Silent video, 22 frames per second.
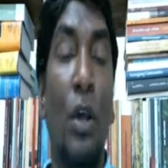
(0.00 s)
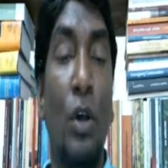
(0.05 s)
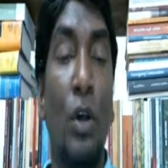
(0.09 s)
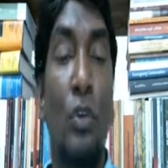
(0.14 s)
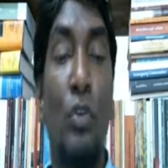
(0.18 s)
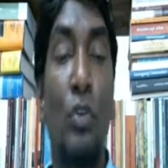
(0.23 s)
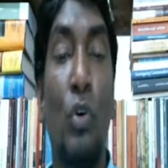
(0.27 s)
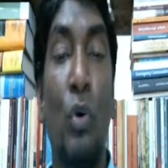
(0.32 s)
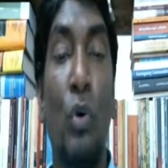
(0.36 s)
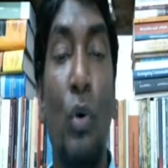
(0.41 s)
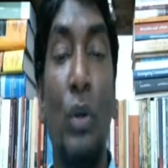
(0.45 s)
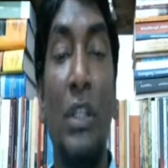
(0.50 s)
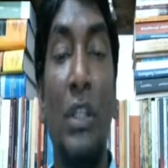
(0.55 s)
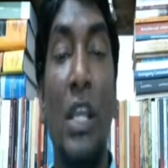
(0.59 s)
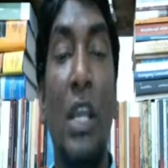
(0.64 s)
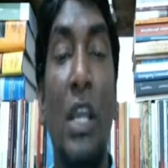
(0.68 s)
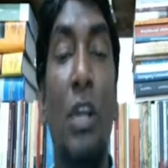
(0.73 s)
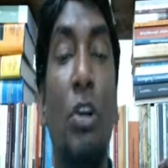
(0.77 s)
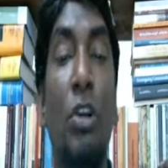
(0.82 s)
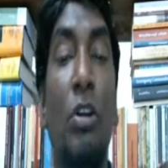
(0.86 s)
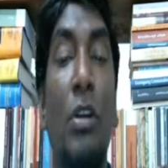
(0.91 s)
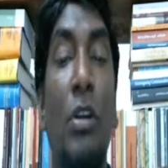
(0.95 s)
so the
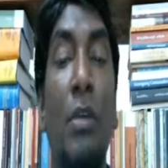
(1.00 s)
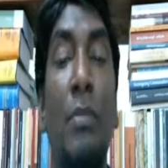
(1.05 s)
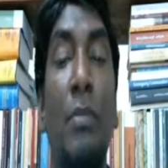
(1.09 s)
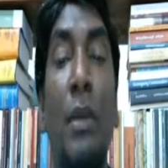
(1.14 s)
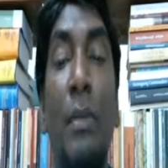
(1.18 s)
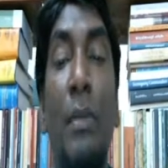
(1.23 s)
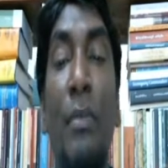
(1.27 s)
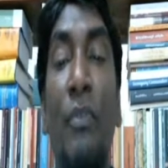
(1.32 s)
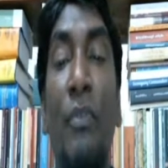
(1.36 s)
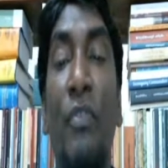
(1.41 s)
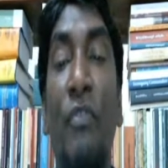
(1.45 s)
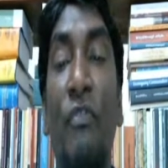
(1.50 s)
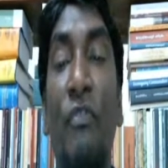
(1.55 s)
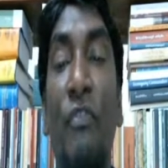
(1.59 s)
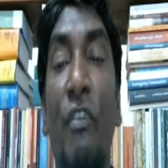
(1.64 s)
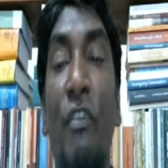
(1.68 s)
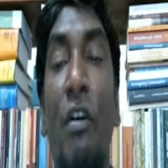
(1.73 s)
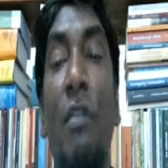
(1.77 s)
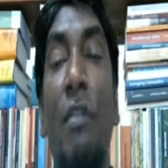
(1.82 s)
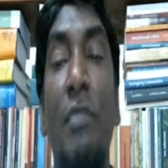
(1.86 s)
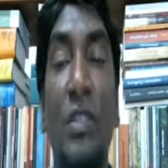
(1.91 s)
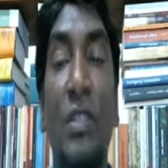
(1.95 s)
equilibrium of a
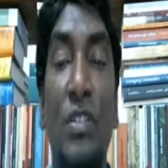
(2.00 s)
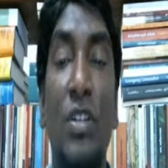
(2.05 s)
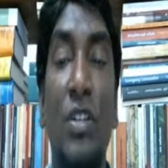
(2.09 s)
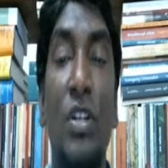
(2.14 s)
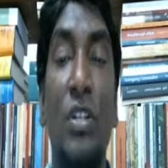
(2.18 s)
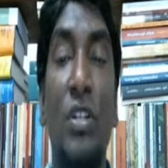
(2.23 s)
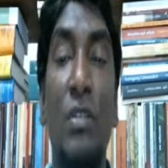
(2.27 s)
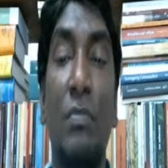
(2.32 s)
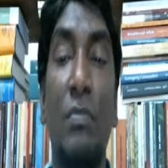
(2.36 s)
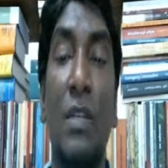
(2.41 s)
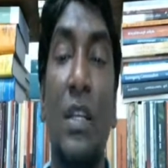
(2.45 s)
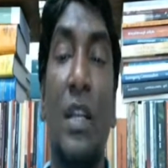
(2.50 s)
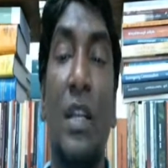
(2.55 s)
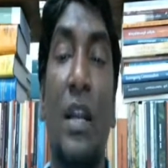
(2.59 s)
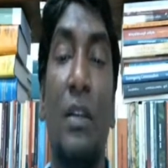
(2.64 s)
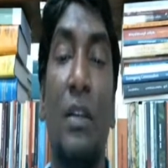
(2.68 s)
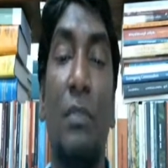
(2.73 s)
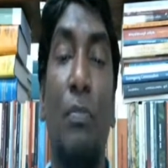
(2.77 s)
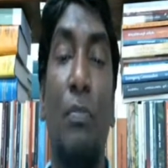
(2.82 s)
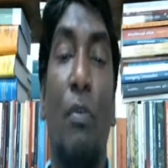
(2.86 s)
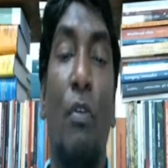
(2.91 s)
firm is determined at the